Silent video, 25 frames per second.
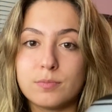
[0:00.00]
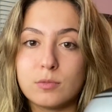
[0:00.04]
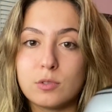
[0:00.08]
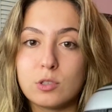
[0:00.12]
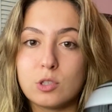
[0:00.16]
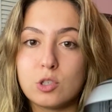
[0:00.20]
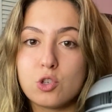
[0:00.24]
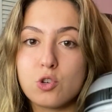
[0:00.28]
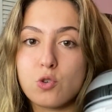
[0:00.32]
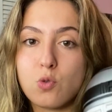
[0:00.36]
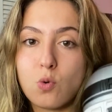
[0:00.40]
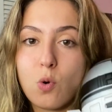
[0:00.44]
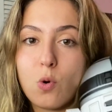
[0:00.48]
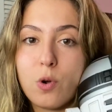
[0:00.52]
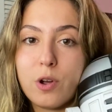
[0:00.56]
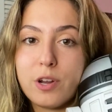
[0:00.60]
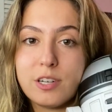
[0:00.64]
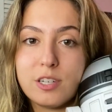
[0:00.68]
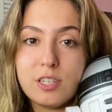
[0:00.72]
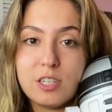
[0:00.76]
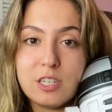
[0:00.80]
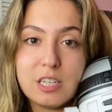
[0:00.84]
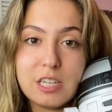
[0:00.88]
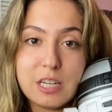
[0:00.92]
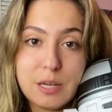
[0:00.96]
Droid
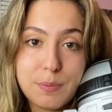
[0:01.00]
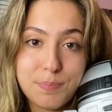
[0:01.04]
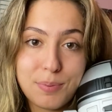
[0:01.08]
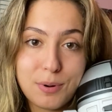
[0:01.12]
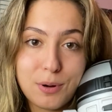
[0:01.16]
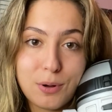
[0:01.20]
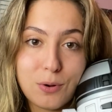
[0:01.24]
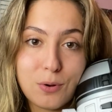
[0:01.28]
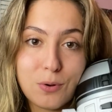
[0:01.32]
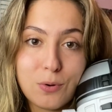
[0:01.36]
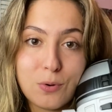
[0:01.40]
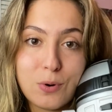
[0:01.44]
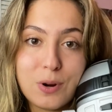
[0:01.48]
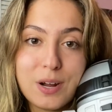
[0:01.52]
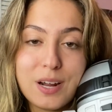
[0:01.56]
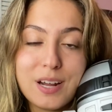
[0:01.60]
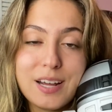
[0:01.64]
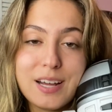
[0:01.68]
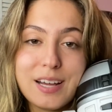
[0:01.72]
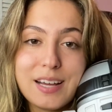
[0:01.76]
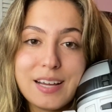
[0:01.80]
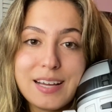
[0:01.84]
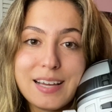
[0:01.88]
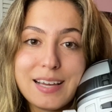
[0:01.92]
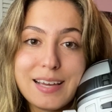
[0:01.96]
Depot
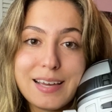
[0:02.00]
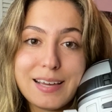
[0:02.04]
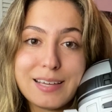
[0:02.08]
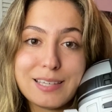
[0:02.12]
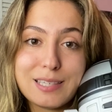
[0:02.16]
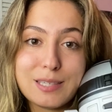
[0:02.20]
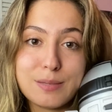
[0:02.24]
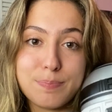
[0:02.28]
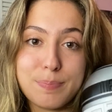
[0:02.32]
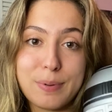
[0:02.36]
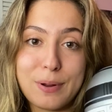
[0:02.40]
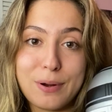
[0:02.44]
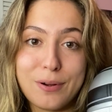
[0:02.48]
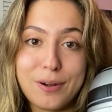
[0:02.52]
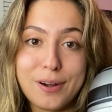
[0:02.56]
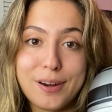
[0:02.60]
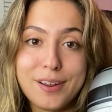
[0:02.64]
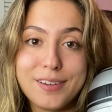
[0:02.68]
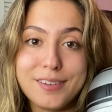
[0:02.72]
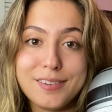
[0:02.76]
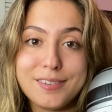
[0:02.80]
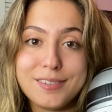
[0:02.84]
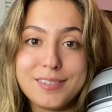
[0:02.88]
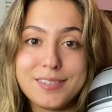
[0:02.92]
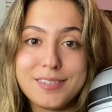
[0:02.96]

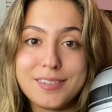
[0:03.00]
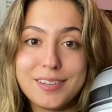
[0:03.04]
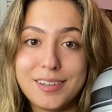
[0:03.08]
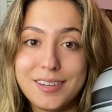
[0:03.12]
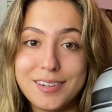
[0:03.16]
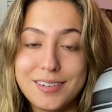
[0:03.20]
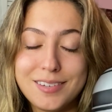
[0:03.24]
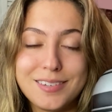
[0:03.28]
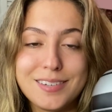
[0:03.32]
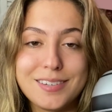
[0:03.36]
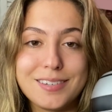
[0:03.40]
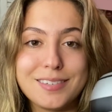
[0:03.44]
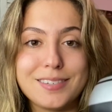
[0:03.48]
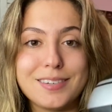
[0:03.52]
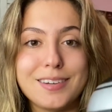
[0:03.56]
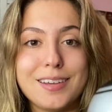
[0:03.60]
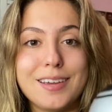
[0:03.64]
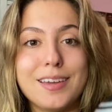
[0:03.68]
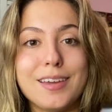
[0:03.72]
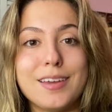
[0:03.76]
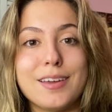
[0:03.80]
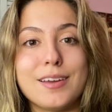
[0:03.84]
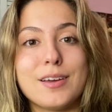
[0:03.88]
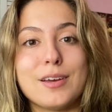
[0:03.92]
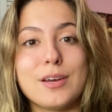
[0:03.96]
experience in
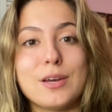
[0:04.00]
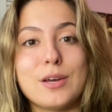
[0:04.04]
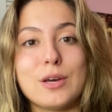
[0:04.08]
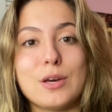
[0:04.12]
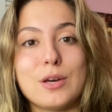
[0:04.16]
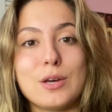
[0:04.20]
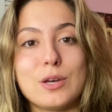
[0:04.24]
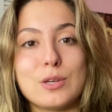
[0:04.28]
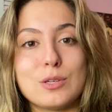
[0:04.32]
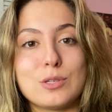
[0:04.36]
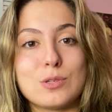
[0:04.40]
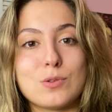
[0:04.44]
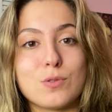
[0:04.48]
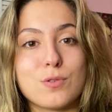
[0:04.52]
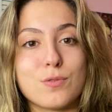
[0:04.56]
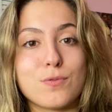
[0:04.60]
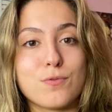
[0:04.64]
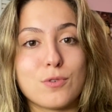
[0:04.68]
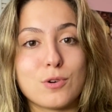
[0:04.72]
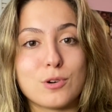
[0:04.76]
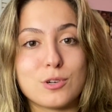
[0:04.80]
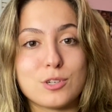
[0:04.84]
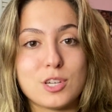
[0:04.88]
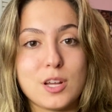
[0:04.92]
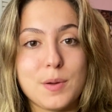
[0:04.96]
Disney. So the
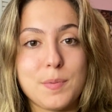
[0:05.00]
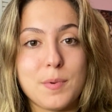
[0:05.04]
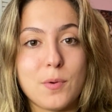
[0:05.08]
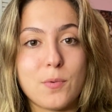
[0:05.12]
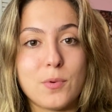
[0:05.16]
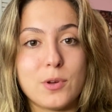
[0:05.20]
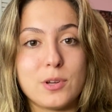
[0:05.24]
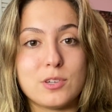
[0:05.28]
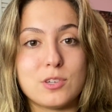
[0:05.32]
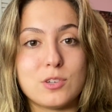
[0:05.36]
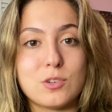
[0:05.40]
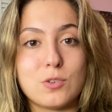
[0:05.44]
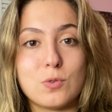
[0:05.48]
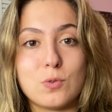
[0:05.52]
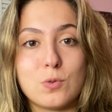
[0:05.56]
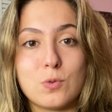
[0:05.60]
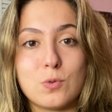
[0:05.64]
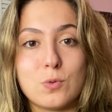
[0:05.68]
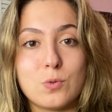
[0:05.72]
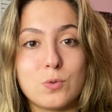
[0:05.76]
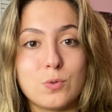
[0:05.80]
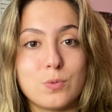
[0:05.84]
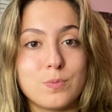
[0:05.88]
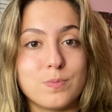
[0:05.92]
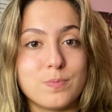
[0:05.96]
first time I went
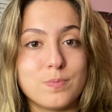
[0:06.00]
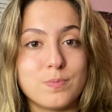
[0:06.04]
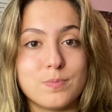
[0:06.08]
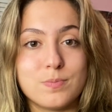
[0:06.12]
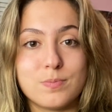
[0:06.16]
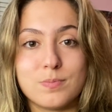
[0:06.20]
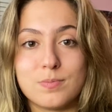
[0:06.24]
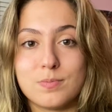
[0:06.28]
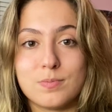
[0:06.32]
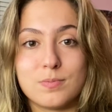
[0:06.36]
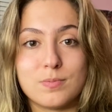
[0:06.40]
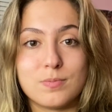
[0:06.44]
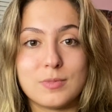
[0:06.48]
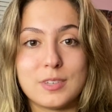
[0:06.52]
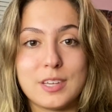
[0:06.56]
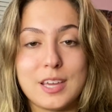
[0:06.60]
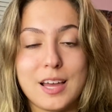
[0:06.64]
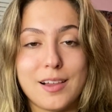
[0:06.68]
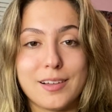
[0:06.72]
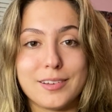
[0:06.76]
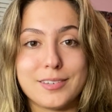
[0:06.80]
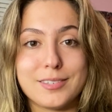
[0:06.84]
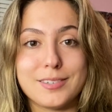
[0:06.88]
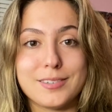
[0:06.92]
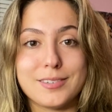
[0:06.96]
to
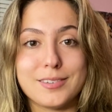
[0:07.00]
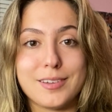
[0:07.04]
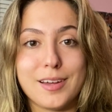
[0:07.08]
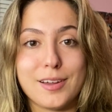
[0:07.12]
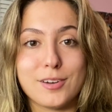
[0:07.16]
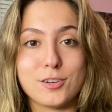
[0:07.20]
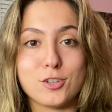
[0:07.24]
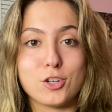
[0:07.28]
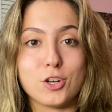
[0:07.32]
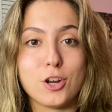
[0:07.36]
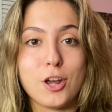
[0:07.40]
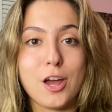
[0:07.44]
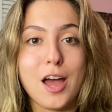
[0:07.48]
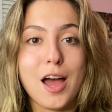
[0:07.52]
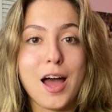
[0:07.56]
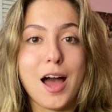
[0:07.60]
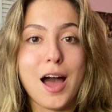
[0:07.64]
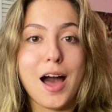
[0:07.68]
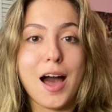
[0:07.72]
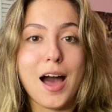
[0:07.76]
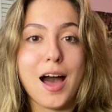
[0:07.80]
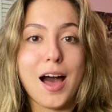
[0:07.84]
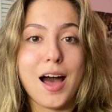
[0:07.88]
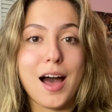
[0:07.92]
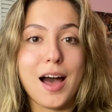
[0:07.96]
Galaxy's Edge,
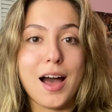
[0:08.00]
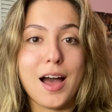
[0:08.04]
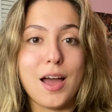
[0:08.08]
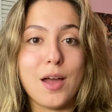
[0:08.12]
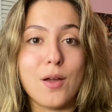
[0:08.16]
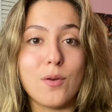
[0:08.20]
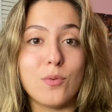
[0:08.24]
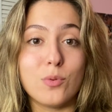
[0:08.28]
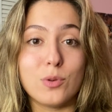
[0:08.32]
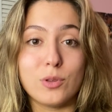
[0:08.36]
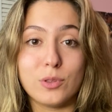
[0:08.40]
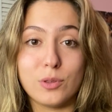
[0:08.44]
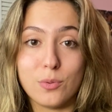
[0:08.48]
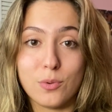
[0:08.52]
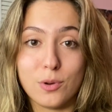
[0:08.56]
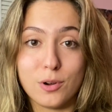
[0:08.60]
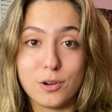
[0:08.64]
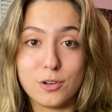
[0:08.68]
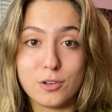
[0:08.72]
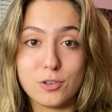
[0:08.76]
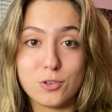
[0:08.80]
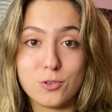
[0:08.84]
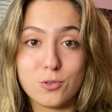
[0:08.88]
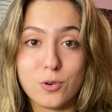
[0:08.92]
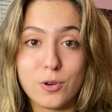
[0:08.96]
I really wanted
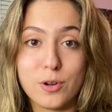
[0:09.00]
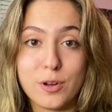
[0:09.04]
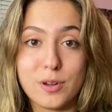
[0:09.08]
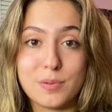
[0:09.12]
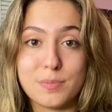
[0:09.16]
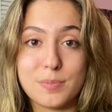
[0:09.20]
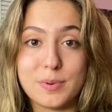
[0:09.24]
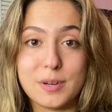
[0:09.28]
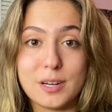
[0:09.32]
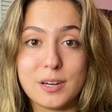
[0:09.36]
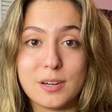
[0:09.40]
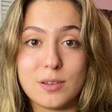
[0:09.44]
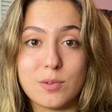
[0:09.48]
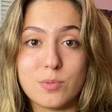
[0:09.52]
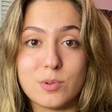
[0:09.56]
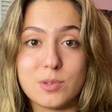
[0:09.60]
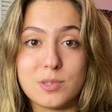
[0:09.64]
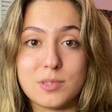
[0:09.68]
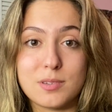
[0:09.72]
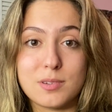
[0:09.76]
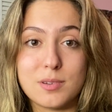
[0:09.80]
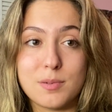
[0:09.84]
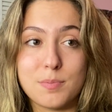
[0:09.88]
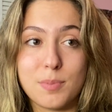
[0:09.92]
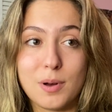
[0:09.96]
a droid, but it
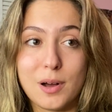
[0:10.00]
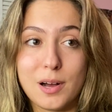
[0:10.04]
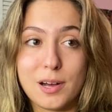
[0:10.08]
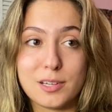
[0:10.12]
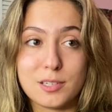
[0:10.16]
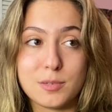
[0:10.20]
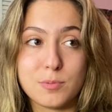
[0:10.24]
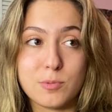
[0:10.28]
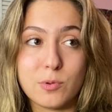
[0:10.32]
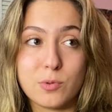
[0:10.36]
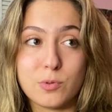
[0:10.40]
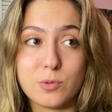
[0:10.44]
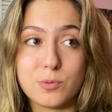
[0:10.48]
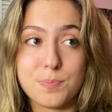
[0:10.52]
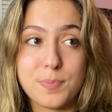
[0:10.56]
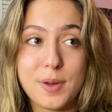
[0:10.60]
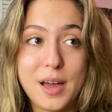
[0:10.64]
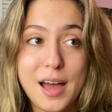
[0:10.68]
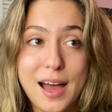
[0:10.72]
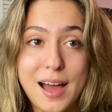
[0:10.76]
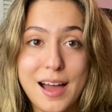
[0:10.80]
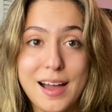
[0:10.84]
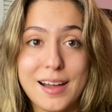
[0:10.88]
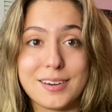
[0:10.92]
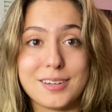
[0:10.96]
was impossible, it was
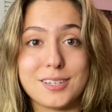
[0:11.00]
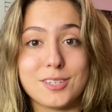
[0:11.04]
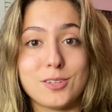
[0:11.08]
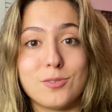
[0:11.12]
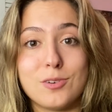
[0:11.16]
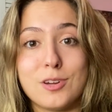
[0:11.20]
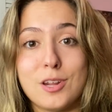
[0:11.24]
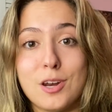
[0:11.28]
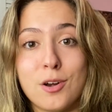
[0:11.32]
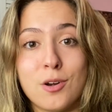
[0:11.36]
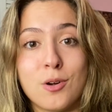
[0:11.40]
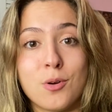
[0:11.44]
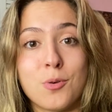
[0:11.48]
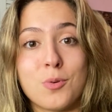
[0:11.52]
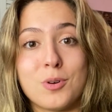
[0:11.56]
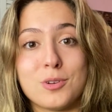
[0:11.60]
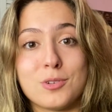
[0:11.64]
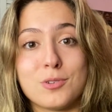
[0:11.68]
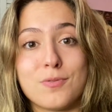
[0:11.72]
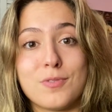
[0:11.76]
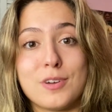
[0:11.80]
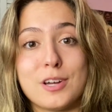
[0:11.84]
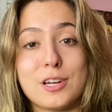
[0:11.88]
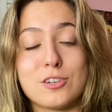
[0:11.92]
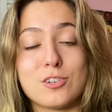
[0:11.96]
packed, you needed a
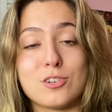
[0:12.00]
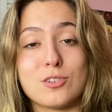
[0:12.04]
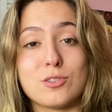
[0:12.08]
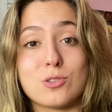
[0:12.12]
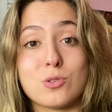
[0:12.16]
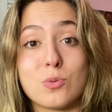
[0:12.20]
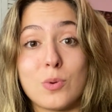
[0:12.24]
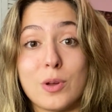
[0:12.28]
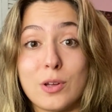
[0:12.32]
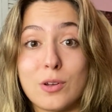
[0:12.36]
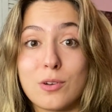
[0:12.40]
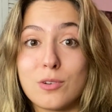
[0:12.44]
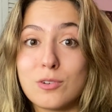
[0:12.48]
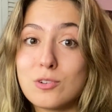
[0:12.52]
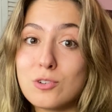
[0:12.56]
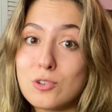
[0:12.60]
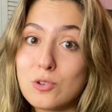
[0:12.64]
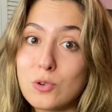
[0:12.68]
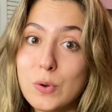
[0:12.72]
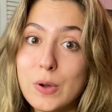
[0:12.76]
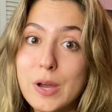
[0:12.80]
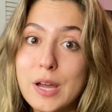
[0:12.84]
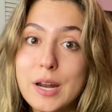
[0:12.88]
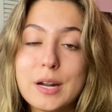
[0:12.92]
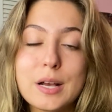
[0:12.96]
reservation, so I couldn't
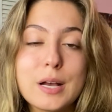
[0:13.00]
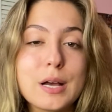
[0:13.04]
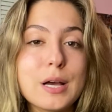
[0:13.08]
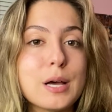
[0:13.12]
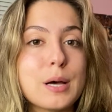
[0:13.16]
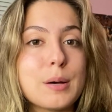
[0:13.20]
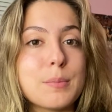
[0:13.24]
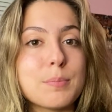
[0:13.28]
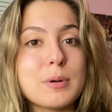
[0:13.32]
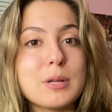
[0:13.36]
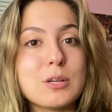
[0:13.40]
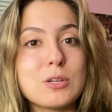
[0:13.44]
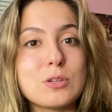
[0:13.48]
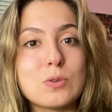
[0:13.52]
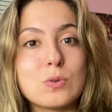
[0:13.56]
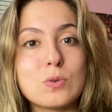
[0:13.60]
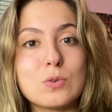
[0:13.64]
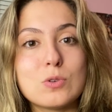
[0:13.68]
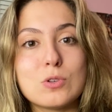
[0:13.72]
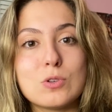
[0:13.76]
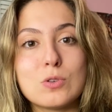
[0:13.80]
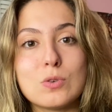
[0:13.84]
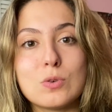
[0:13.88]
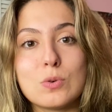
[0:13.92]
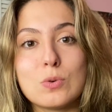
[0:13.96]
do it. But due
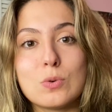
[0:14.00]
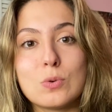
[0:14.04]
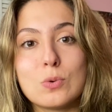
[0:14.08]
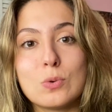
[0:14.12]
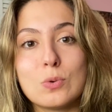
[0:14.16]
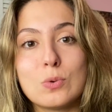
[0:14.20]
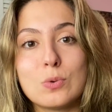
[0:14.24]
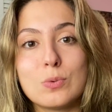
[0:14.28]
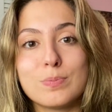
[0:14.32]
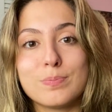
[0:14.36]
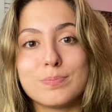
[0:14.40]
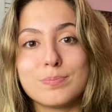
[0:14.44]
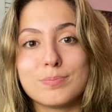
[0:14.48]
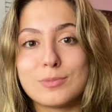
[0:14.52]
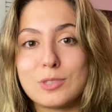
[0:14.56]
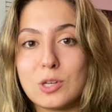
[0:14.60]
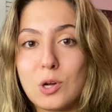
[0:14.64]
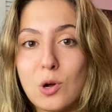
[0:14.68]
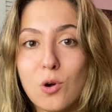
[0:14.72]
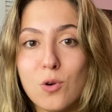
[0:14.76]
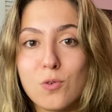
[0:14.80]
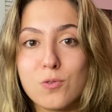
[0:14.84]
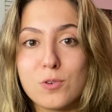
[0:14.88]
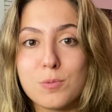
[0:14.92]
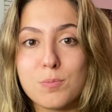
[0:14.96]
to
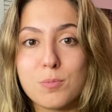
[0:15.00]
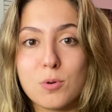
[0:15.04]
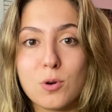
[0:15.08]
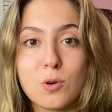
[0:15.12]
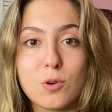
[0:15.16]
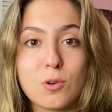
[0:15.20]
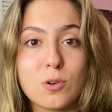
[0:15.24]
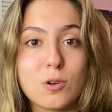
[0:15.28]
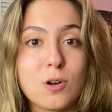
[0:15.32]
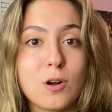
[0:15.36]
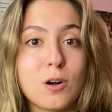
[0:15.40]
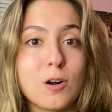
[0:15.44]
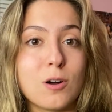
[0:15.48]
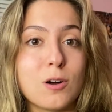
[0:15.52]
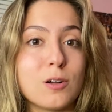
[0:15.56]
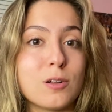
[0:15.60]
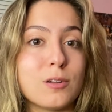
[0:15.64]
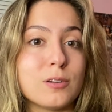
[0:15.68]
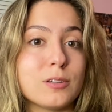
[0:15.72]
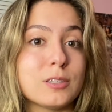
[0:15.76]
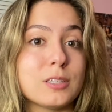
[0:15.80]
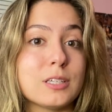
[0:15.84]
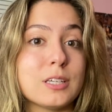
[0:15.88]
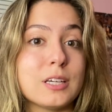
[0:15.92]
COVID protocol